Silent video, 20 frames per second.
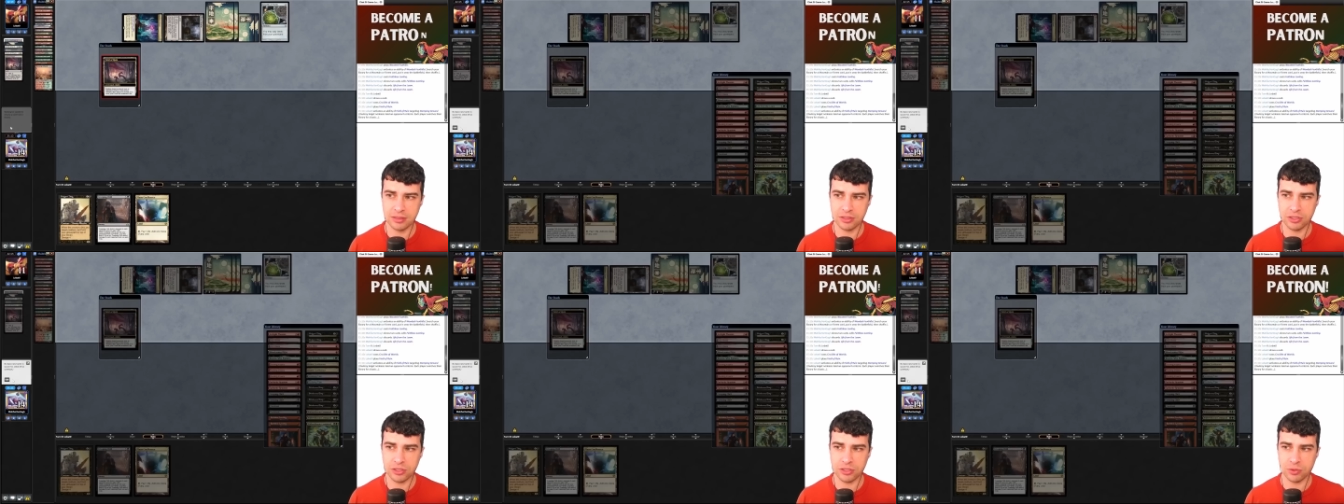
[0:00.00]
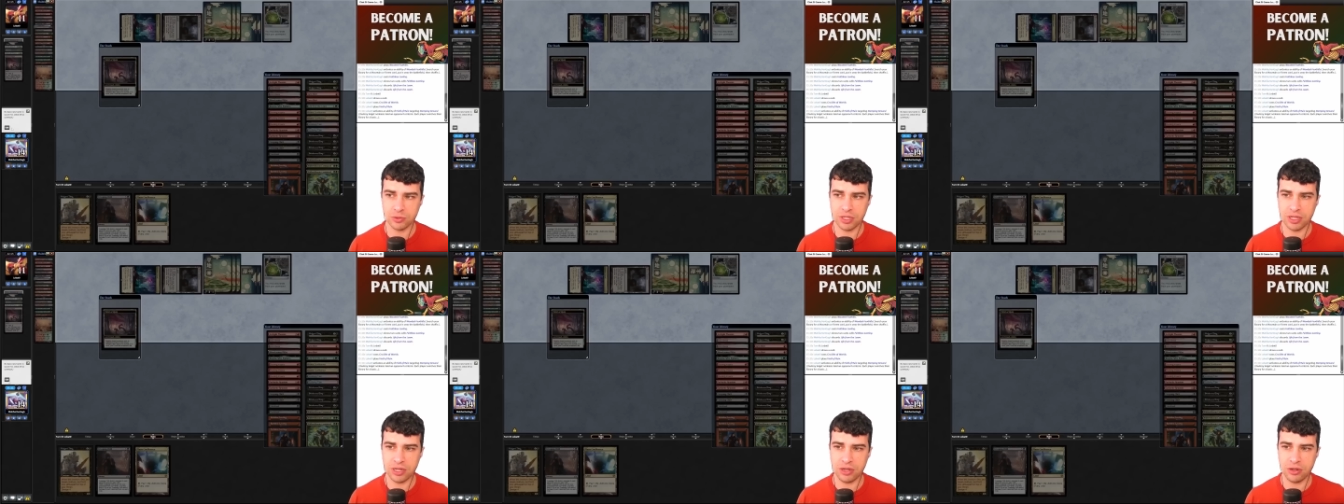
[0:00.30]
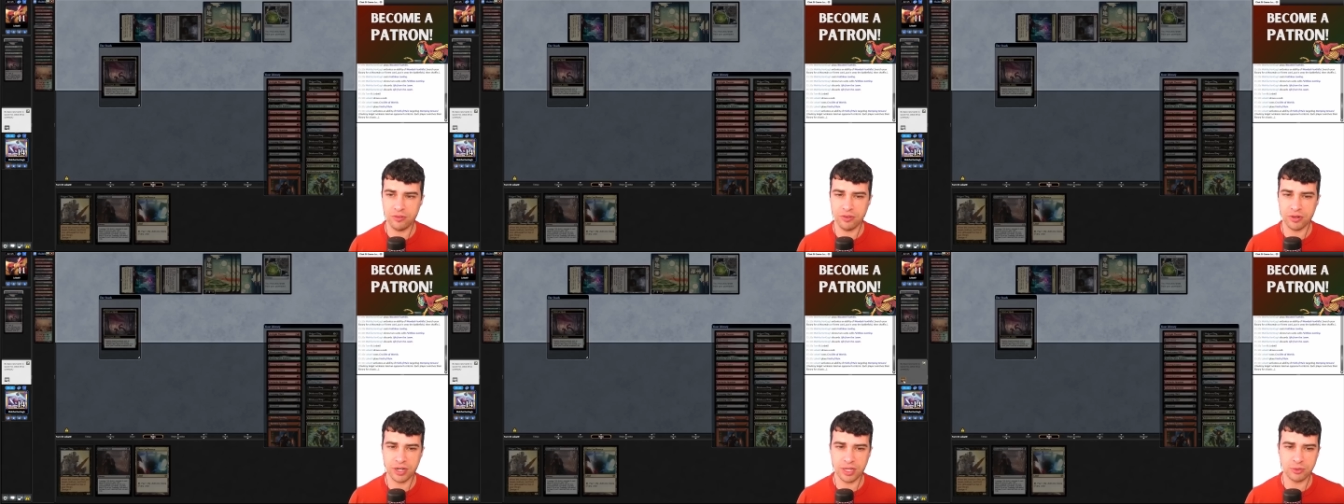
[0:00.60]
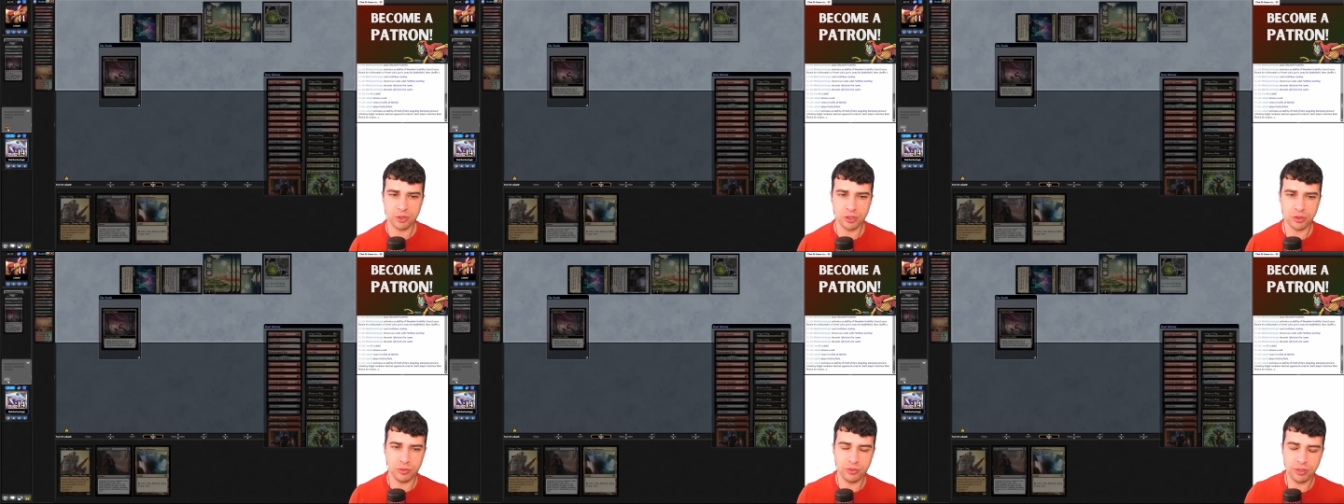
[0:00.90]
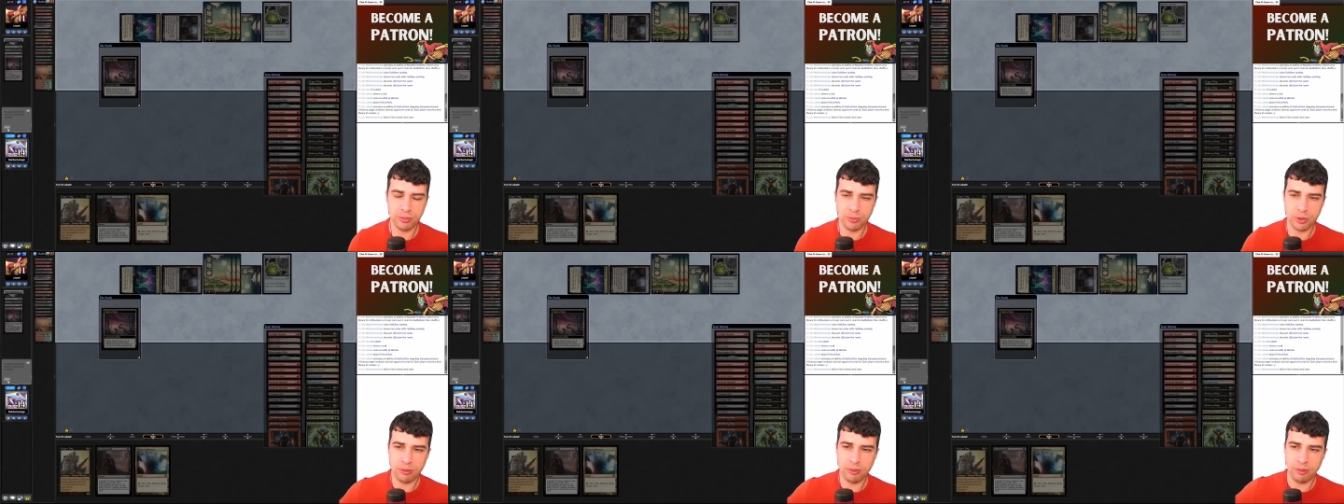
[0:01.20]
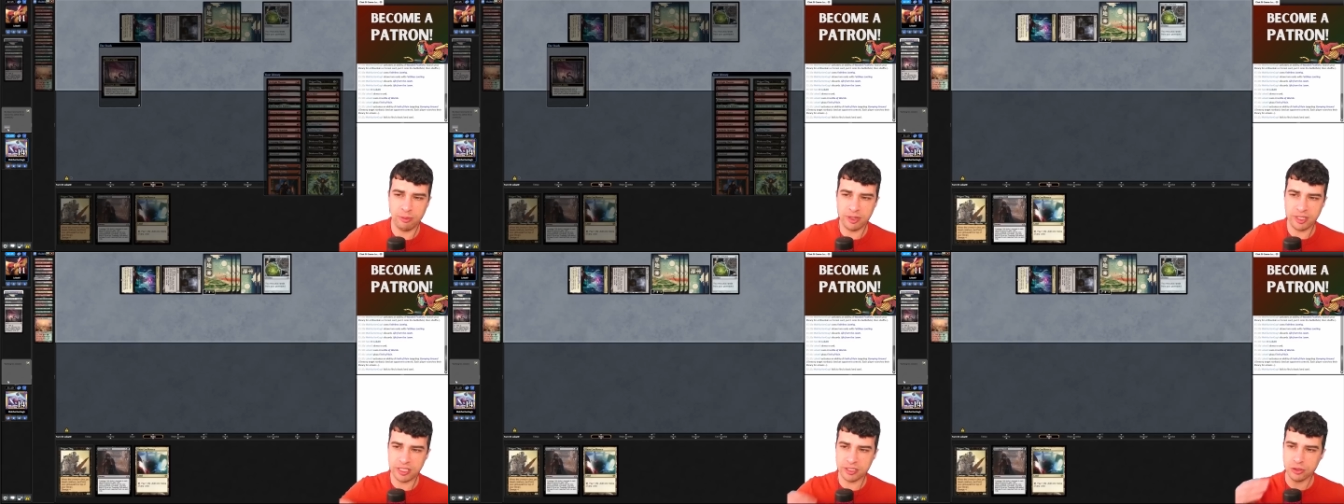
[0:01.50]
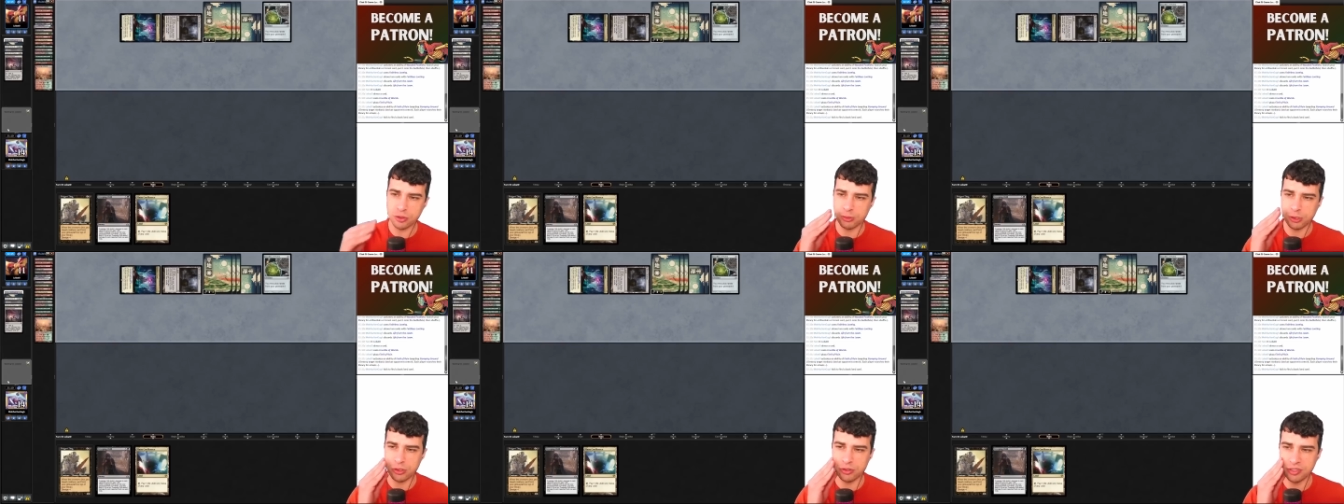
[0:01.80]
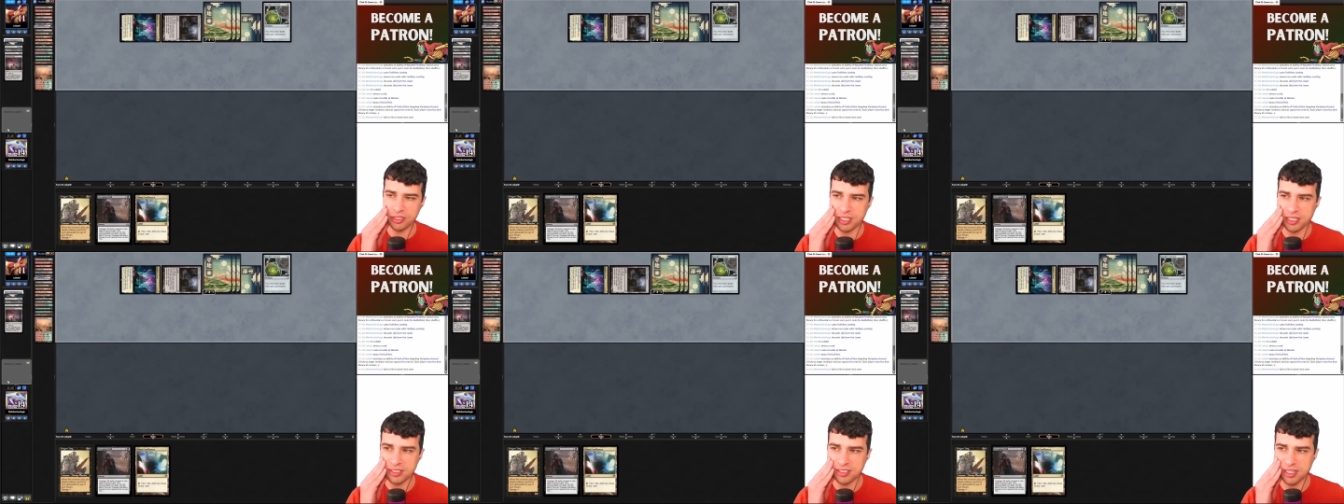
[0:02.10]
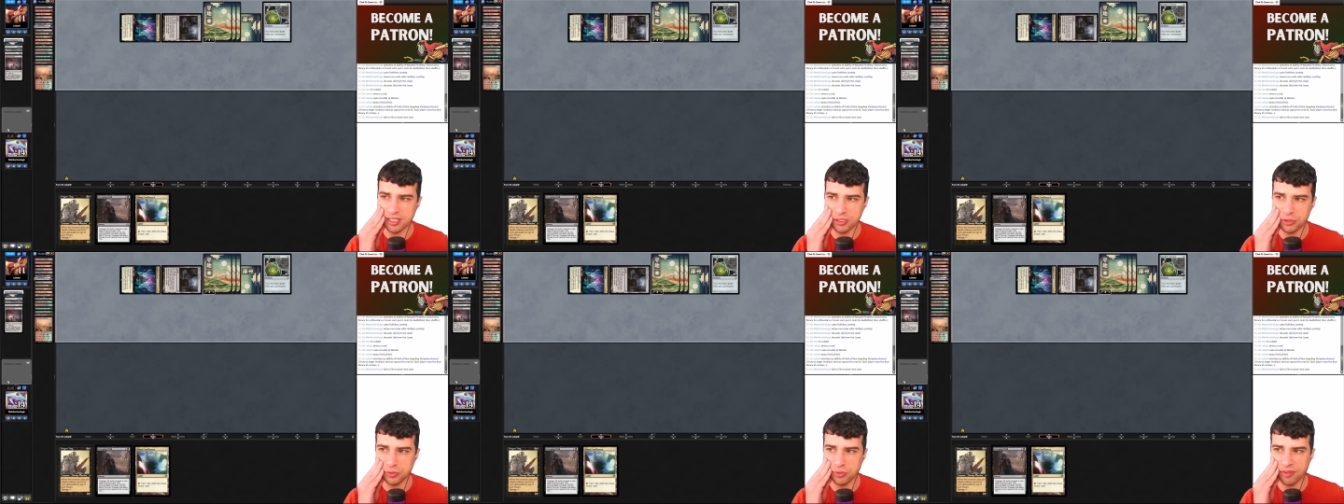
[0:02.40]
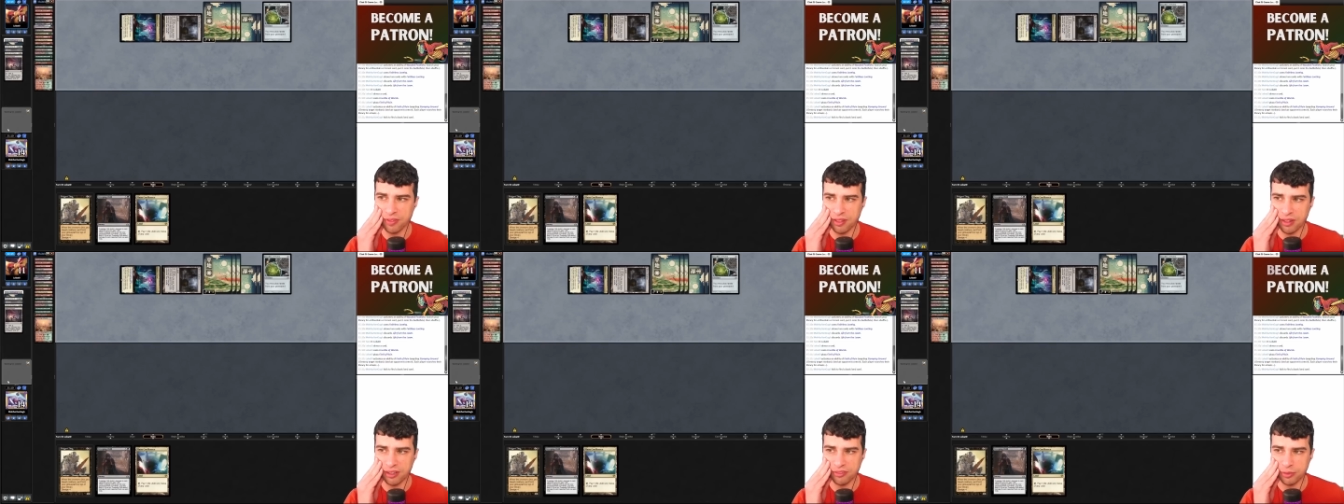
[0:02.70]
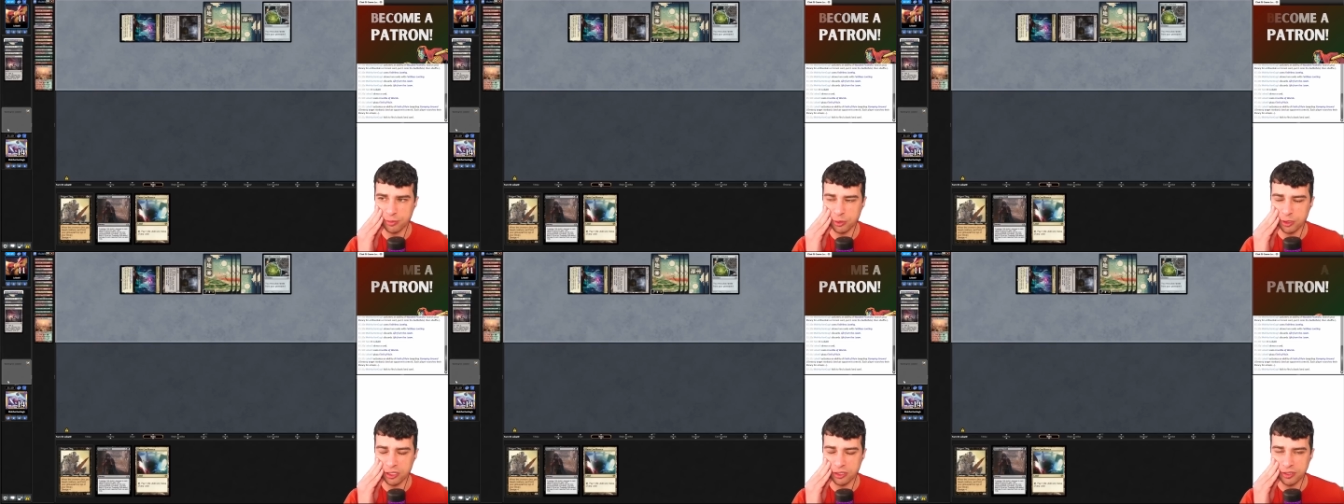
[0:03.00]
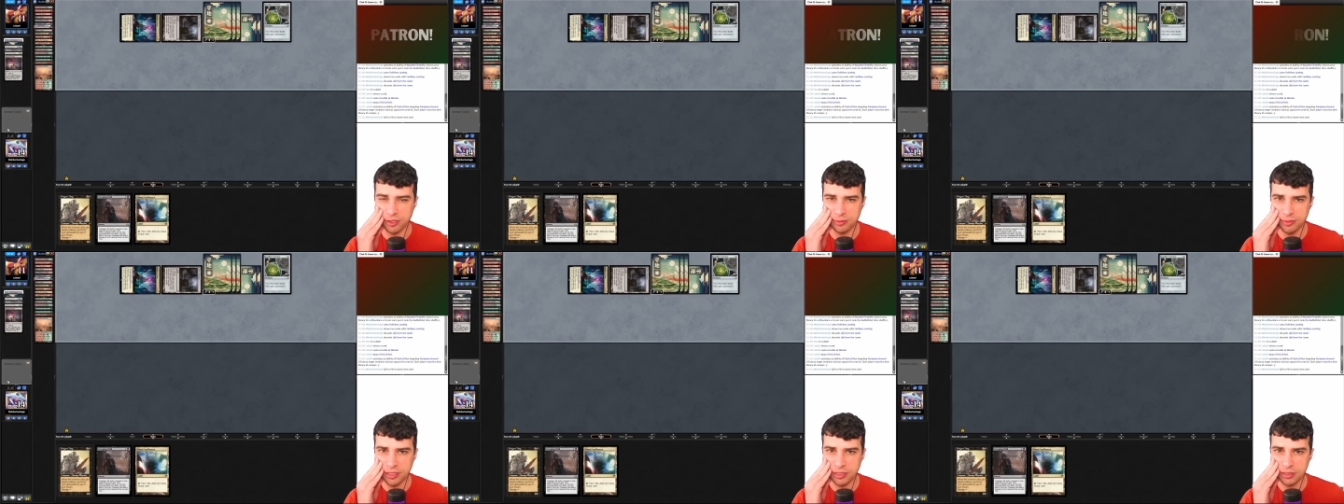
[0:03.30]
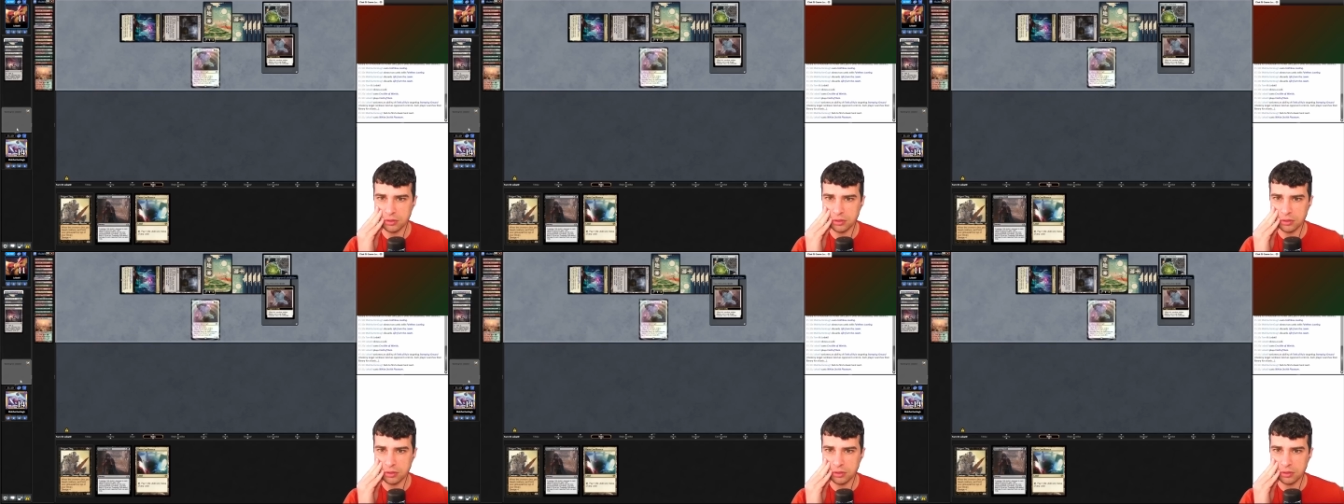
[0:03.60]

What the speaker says: So now for game 2, we probably need to prioritize hands with Life from the Lawn.